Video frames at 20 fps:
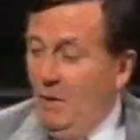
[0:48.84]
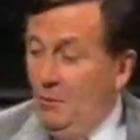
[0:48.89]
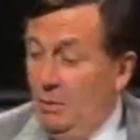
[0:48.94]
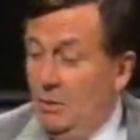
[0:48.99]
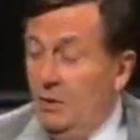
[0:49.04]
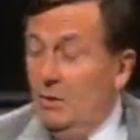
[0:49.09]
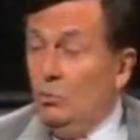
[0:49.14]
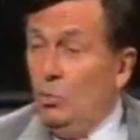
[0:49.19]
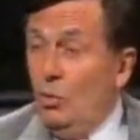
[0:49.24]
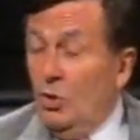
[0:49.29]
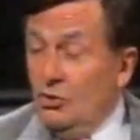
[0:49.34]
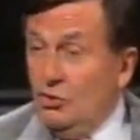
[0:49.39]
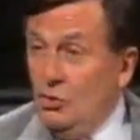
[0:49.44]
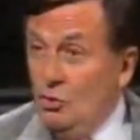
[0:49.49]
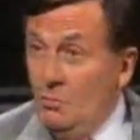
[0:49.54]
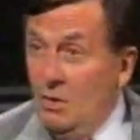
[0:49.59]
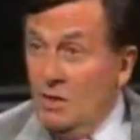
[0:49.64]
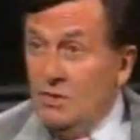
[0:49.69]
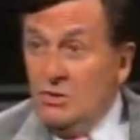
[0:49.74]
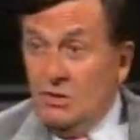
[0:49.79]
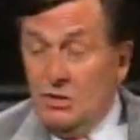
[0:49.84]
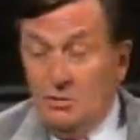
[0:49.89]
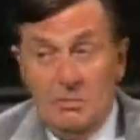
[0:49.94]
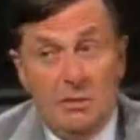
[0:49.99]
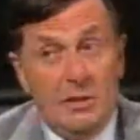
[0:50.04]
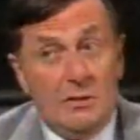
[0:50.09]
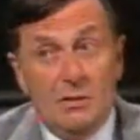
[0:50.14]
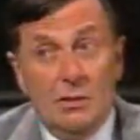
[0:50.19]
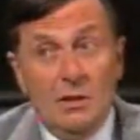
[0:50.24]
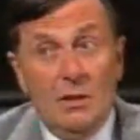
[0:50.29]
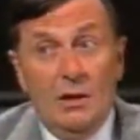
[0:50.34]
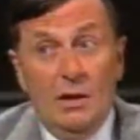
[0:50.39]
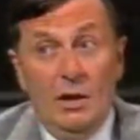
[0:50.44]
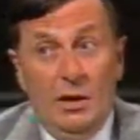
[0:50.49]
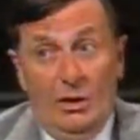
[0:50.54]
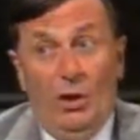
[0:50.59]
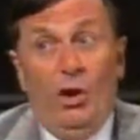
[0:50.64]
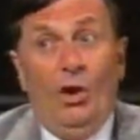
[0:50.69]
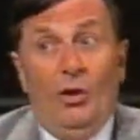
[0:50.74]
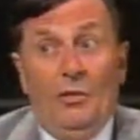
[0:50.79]
But it was, you must admit,
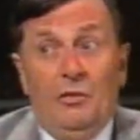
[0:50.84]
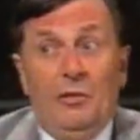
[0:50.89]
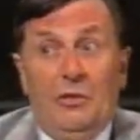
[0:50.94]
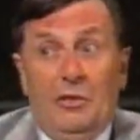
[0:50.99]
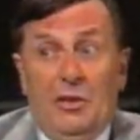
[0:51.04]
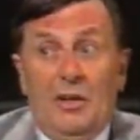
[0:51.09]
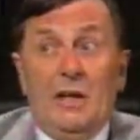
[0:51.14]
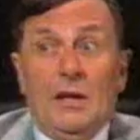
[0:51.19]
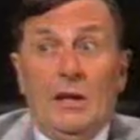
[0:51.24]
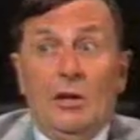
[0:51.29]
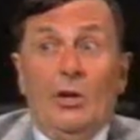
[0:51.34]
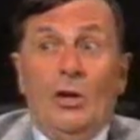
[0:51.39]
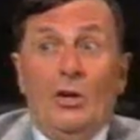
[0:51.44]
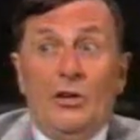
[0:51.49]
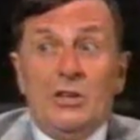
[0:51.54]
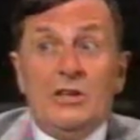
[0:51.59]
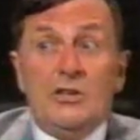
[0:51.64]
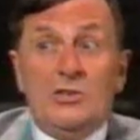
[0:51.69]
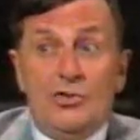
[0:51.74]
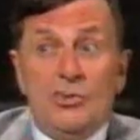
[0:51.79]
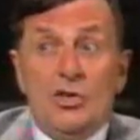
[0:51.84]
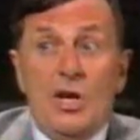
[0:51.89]
an odd thing, an odd exchange.